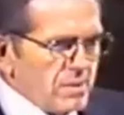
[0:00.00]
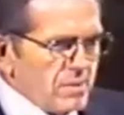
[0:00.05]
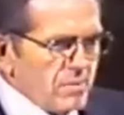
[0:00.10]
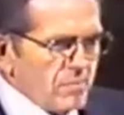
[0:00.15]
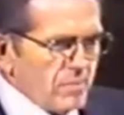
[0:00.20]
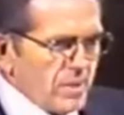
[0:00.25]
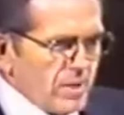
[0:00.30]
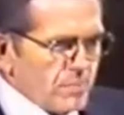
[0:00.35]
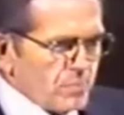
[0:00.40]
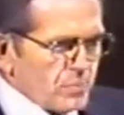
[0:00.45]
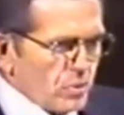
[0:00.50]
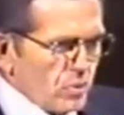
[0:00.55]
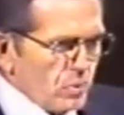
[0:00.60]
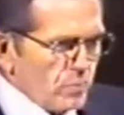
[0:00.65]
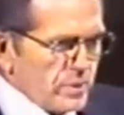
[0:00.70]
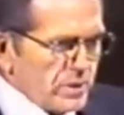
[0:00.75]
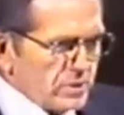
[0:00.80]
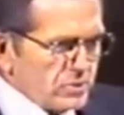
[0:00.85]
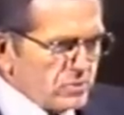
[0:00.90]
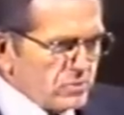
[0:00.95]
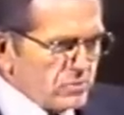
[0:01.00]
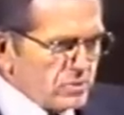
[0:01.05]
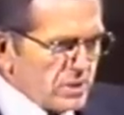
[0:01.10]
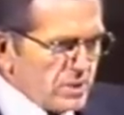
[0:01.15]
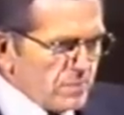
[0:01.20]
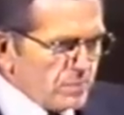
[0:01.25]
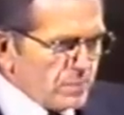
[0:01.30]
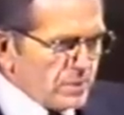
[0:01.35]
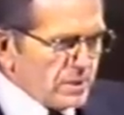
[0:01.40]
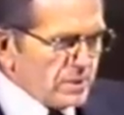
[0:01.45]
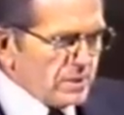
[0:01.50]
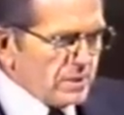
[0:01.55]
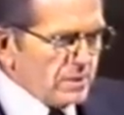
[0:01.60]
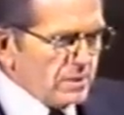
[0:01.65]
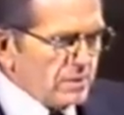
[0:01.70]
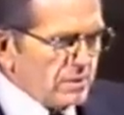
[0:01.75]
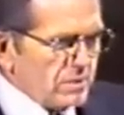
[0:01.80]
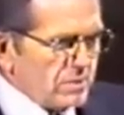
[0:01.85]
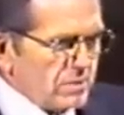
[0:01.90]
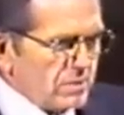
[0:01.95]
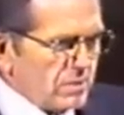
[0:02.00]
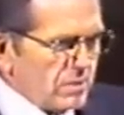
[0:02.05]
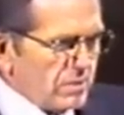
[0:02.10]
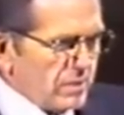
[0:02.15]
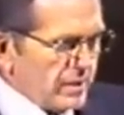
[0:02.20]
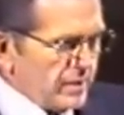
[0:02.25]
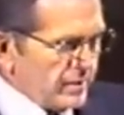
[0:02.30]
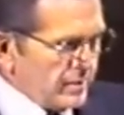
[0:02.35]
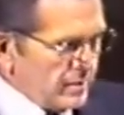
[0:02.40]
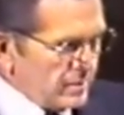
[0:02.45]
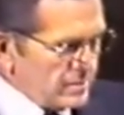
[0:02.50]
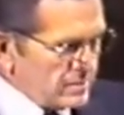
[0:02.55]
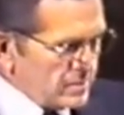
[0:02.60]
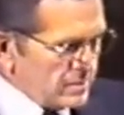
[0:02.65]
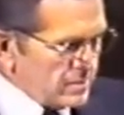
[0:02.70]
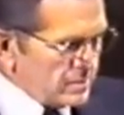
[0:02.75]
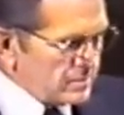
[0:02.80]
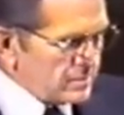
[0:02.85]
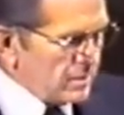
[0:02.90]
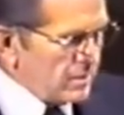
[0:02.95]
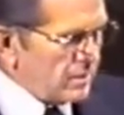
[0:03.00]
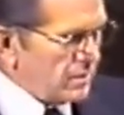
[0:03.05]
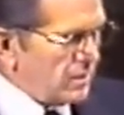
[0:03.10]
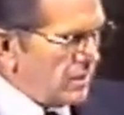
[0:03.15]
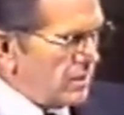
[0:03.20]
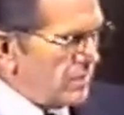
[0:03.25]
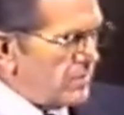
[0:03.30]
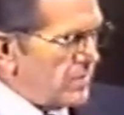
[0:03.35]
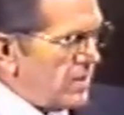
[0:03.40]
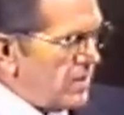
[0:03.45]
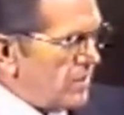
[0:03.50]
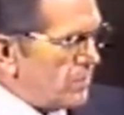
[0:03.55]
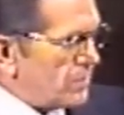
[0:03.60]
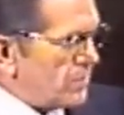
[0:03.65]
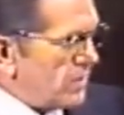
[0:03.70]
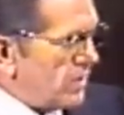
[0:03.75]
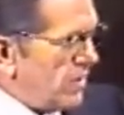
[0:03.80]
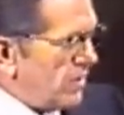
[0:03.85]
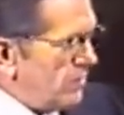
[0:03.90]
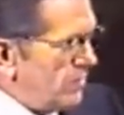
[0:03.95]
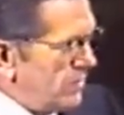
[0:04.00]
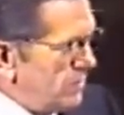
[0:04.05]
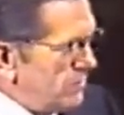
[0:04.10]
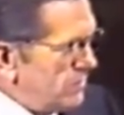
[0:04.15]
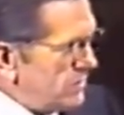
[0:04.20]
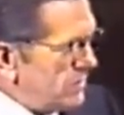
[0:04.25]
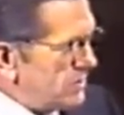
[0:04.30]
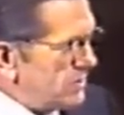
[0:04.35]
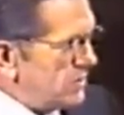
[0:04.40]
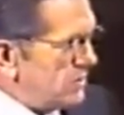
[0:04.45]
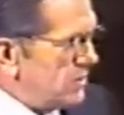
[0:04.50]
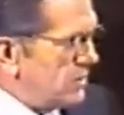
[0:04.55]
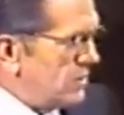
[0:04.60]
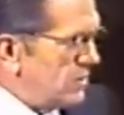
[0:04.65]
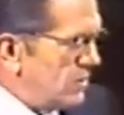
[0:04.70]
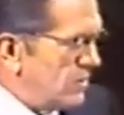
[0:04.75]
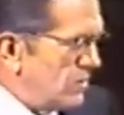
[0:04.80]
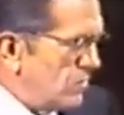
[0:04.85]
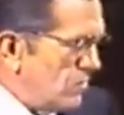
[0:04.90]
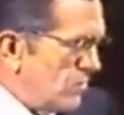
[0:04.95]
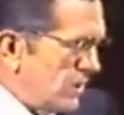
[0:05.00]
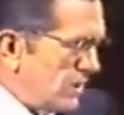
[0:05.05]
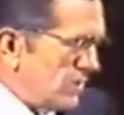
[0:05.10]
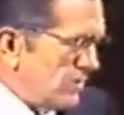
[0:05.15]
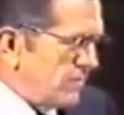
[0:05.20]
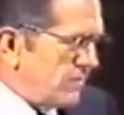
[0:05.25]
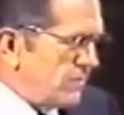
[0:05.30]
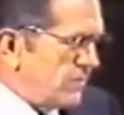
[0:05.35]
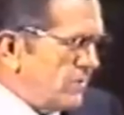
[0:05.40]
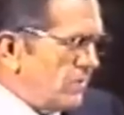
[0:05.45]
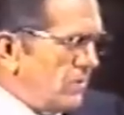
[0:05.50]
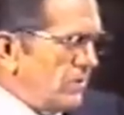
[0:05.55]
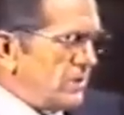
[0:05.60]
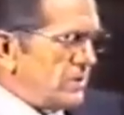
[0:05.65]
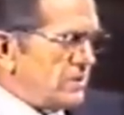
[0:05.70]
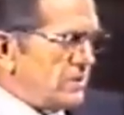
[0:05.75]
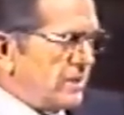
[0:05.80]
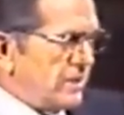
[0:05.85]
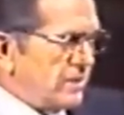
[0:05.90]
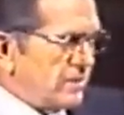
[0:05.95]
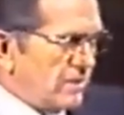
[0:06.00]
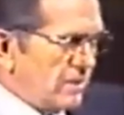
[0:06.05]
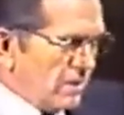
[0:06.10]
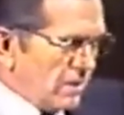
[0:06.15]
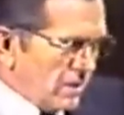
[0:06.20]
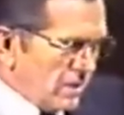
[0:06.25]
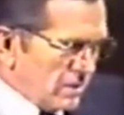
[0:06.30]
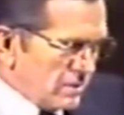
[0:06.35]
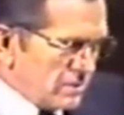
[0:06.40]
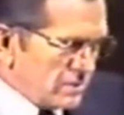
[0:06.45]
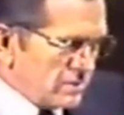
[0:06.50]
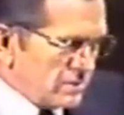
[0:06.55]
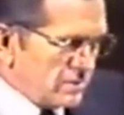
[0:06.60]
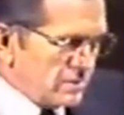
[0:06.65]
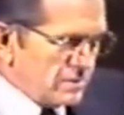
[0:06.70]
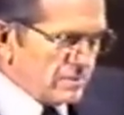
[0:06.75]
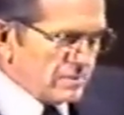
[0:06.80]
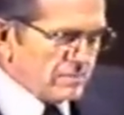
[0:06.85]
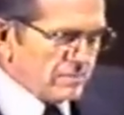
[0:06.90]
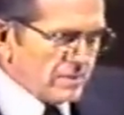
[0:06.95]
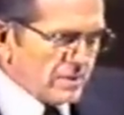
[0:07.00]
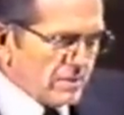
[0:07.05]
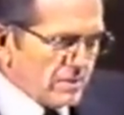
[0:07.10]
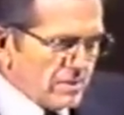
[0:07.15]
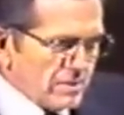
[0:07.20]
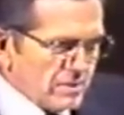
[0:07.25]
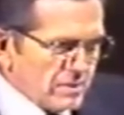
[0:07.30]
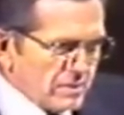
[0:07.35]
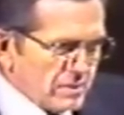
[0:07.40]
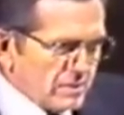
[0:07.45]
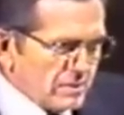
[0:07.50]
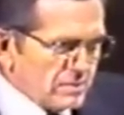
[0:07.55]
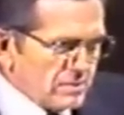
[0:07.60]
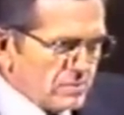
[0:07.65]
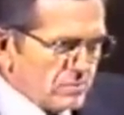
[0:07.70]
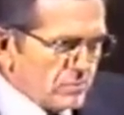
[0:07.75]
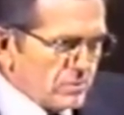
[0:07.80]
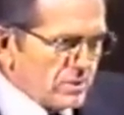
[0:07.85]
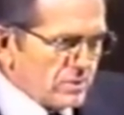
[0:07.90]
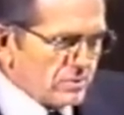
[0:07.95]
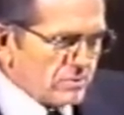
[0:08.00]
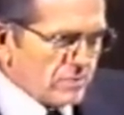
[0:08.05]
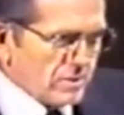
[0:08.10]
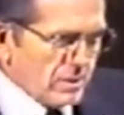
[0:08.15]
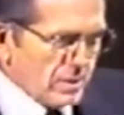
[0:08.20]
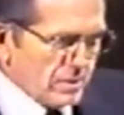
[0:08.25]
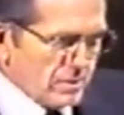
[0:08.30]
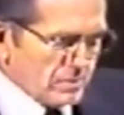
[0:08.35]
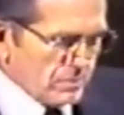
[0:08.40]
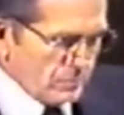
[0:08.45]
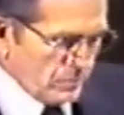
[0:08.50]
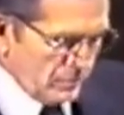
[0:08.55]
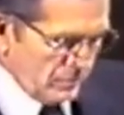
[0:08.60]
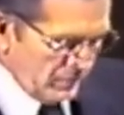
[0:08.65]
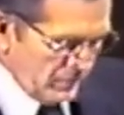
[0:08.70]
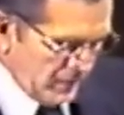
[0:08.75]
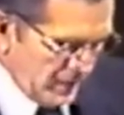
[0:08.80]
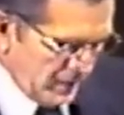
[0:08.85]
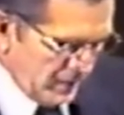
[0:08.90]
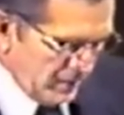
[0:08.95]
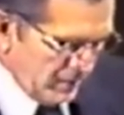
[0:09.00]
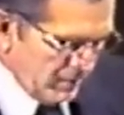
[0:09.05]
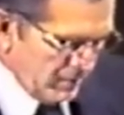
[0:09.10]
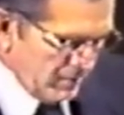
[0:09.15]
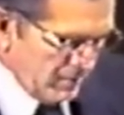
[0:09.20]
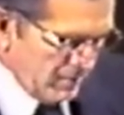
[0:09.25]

By probing too deeply or endlessly talking about problems, we can foolishly cause the very things we are trying to prevent.